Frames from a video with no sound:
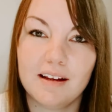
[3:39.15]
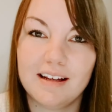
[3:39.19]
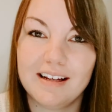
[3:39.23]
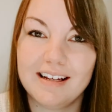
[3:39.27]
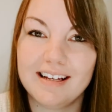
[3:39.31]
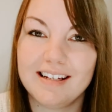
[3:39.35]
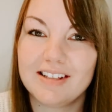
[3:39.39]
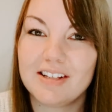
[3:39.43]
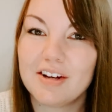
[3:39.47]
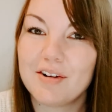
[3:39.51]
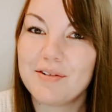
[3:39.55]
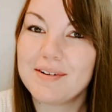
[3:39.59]

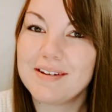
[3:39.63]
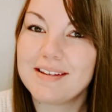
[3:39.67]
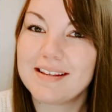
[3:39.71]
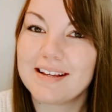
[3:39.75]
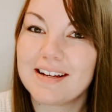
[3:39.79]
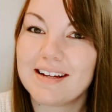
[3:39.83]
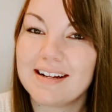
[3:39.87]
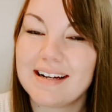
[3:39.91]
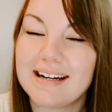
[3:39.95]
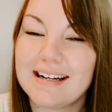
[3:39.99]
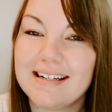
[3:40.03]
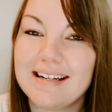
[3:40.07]
It's always a
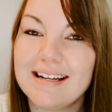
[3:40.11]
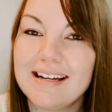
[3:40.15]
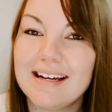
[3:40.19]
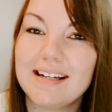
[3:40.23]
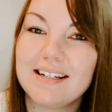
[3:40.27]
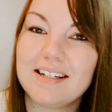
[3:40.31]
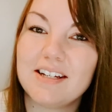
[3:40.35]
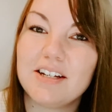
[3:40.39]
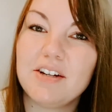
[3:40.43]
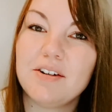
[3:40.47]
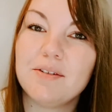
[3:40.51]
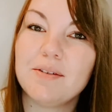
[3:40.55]
good idea
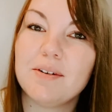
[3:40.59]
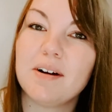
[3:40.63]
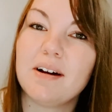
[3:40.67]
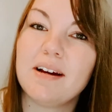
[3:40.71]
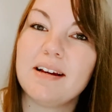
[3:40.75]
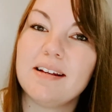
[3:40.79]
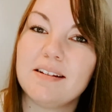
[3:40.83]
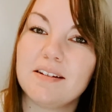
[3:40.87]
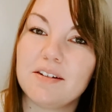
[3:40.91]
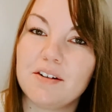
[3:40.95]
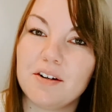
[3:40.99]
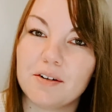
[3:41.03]
to do a
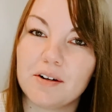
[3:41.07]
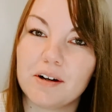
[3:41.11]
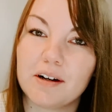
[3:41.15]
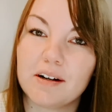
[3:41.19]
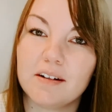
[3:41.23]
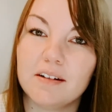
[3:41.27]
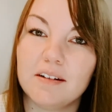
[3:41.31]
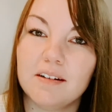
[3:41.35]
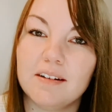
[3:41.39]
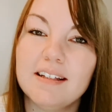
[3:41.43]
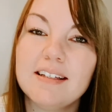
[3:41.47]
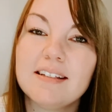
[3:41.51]

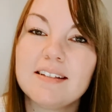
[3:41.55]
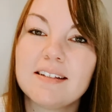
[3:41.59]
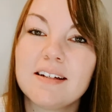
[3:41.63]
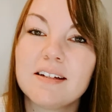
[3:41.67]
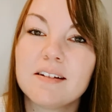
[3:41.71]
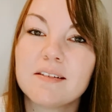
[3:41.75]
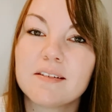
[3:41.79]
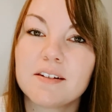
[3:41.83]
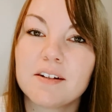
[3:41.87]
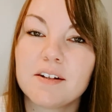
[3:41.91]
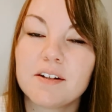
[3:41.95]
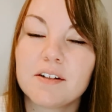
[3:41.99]
historical listing
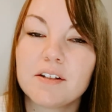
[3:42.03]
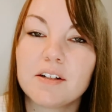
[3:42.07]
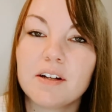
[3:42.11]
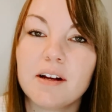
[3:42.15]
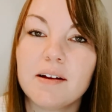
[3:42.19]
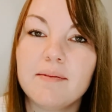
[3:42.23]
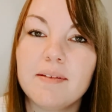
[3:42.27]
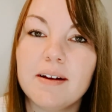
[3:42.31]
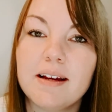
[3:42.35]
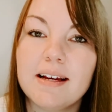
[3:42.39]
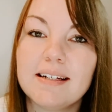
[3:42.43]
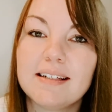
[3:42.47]
search
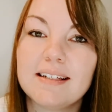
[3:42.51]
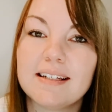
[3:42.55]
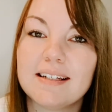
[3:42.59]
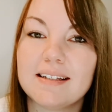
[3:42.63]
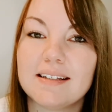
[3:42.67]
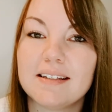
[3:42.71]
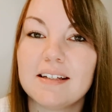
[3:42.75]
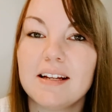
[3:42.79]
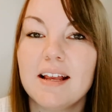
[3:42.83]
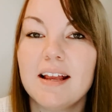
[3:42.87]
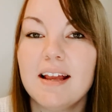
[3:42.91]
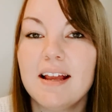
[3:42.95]
of it to
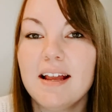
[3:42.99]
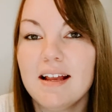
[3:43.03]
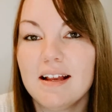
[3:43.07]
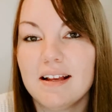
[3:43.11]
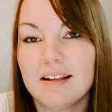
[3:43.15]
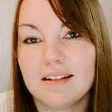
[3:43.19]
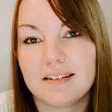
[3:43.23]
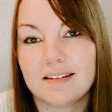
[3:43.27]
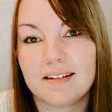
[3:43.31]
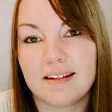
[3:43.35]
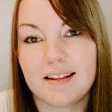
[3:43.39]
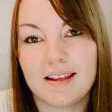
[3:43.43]

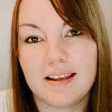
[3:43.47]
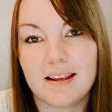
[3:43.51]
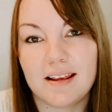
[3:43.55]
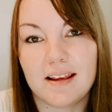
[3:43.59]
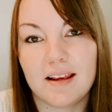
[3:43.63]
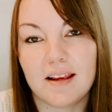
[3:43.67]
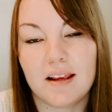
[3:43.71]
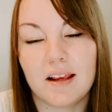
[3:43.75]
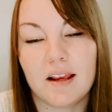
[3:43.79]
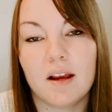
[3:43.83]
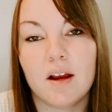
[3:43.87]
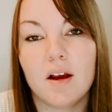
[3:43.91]

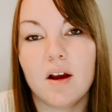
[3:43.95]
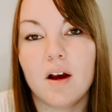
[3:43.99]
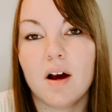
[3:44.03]
see